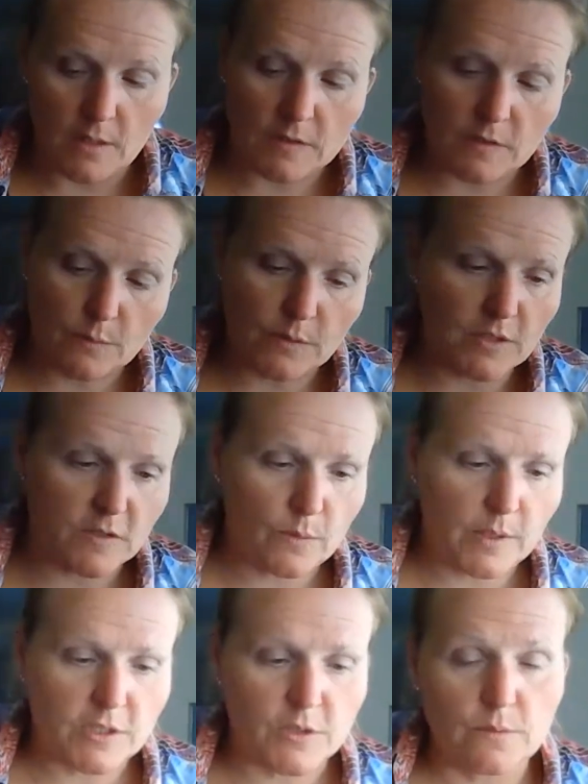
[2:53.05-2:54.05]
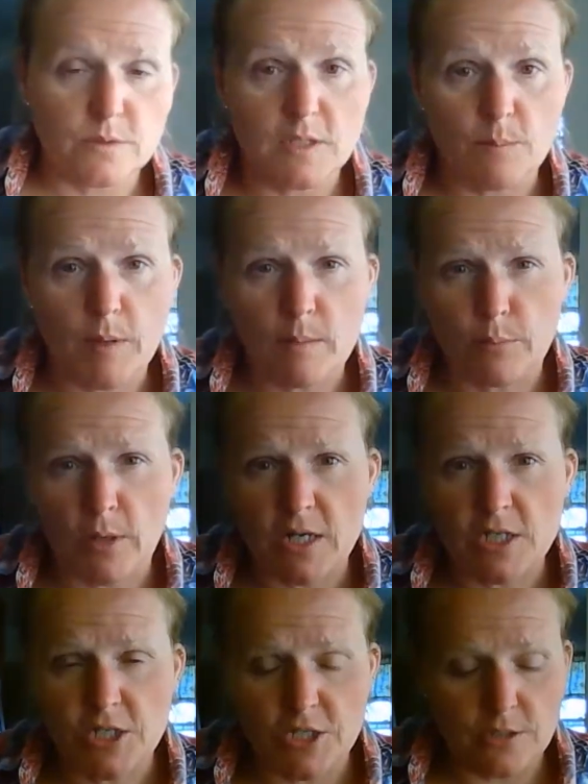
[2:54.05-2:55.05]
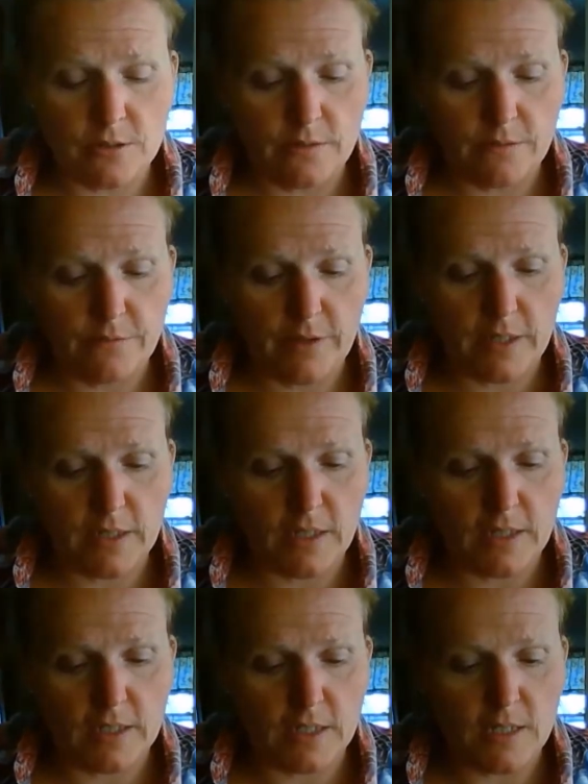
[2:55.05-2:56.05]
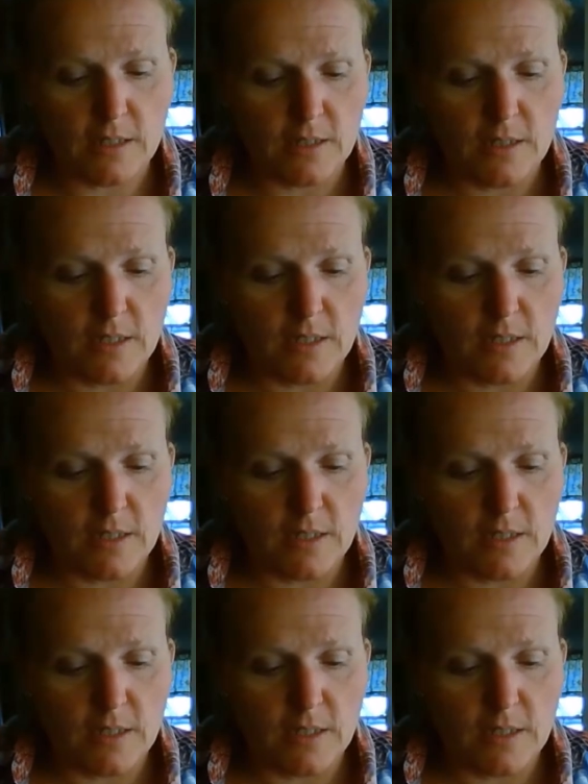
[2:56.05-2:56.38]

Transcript: So we're just going to dip our brush very lightly,